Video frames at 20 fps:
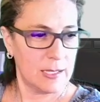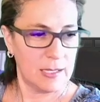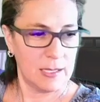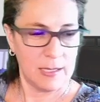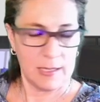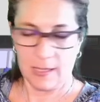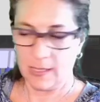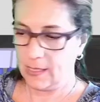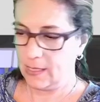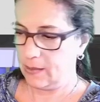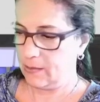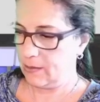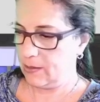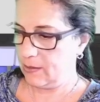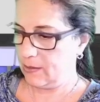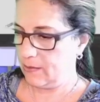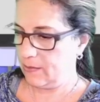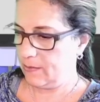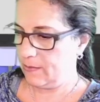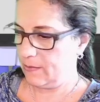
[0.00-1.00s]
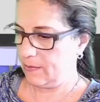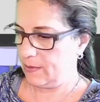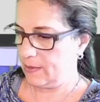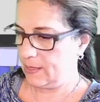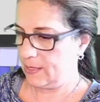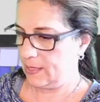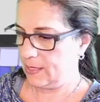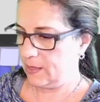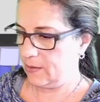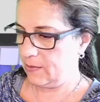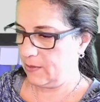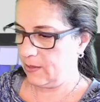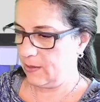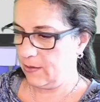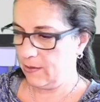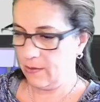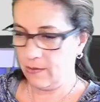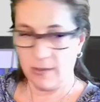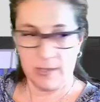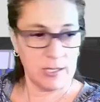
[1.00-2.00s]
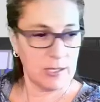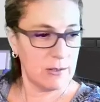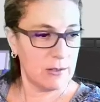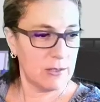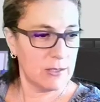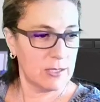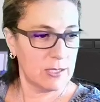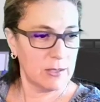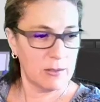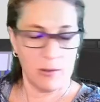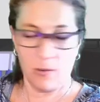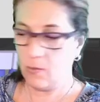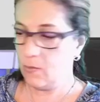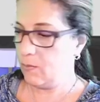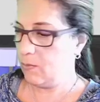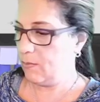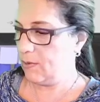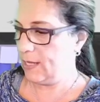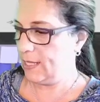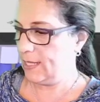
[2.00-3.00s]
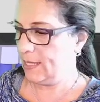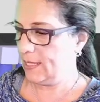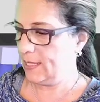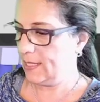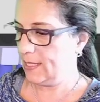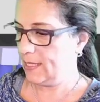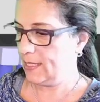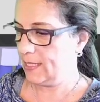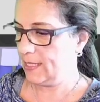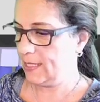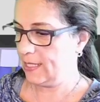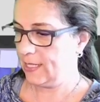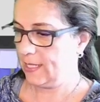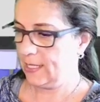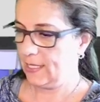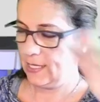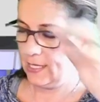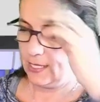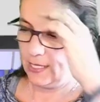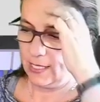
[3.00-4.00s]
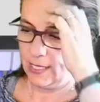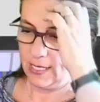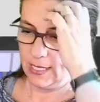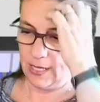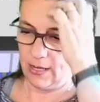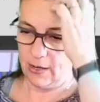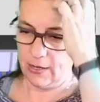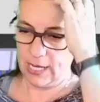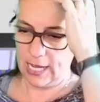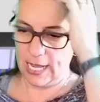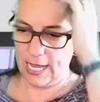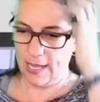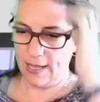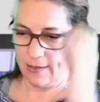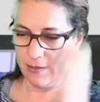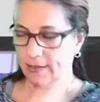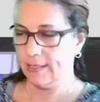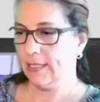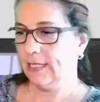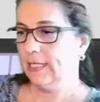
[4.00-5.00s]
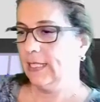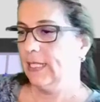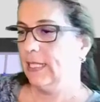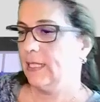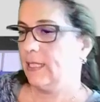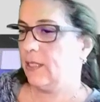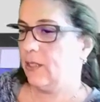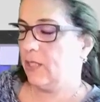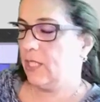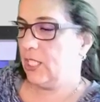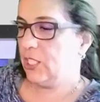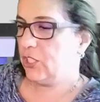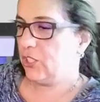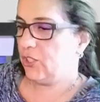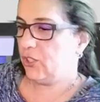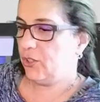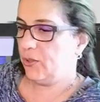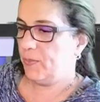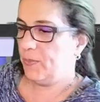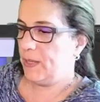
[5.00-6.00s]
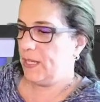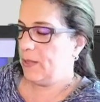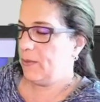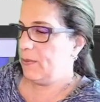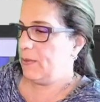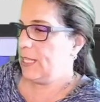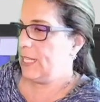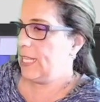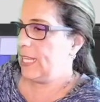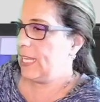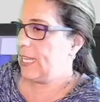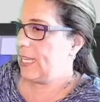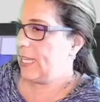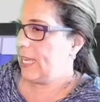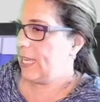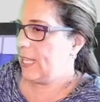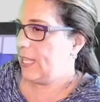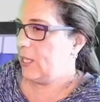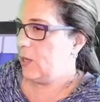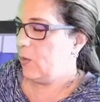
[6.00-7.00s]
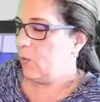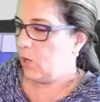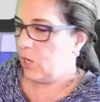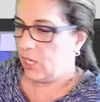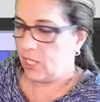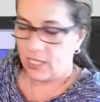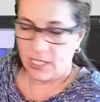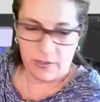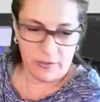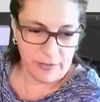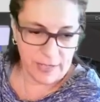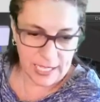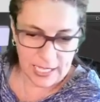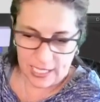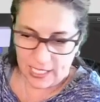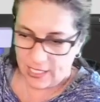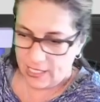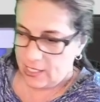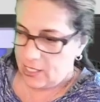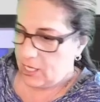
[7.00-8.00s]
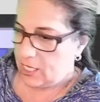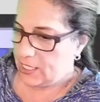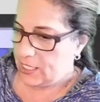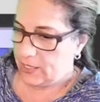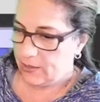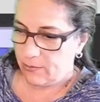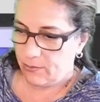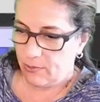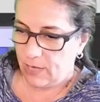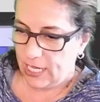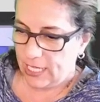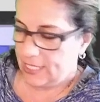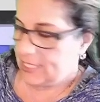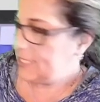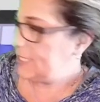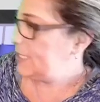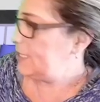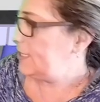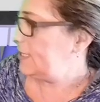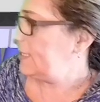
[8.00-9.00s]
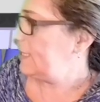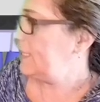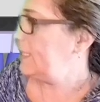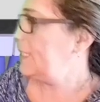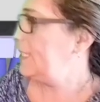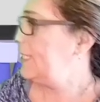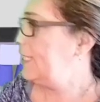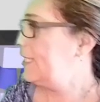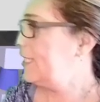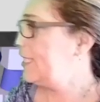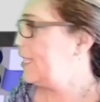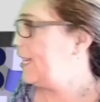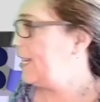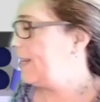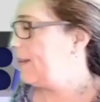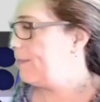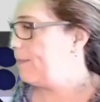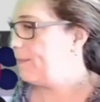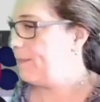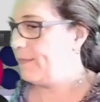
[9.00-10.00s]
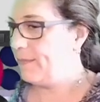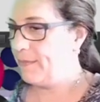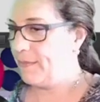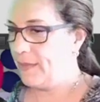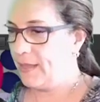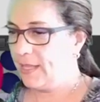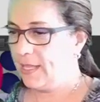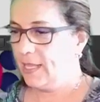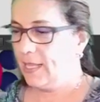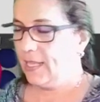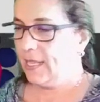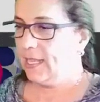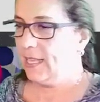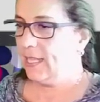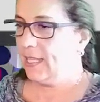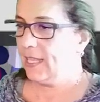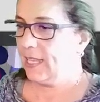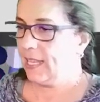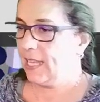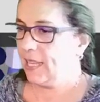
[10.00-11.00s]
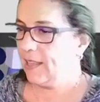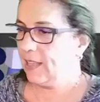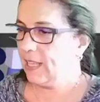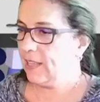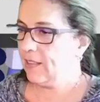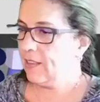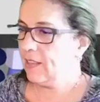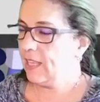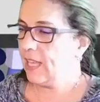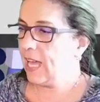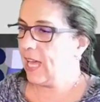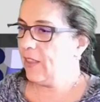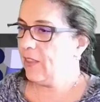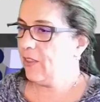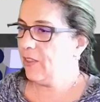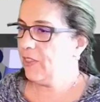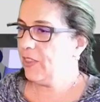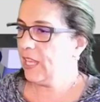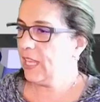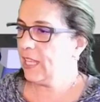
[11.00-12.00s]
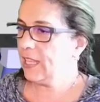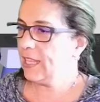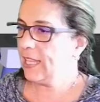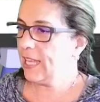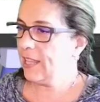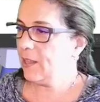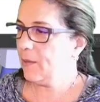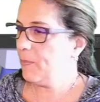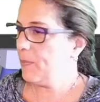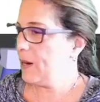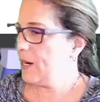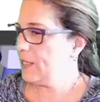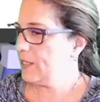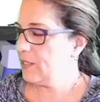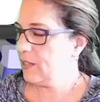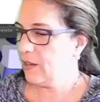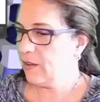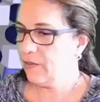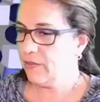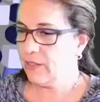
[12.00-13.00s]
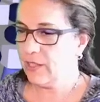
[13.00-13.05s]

0, 0, 0, 0, 1. Okay, so this should be reading Hello World if I got it right. And then the other thing, the other part of